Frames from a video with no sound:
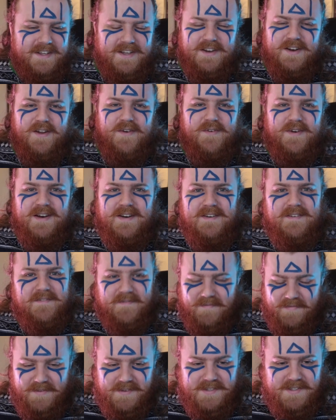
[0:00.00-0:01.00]
you know
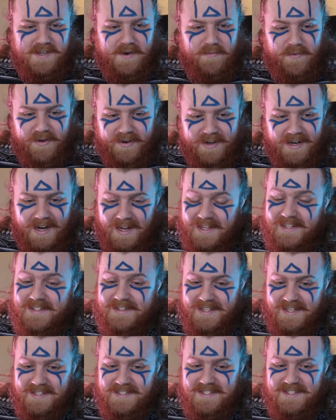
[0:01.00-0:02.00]
when someone like
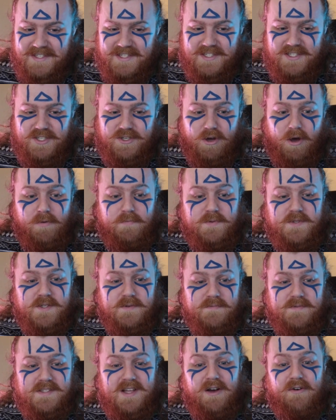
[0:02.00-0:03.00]
this just dobs
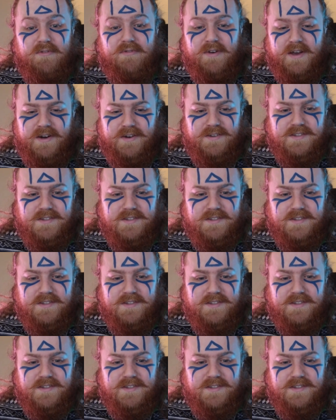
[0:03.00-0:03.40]
themselves in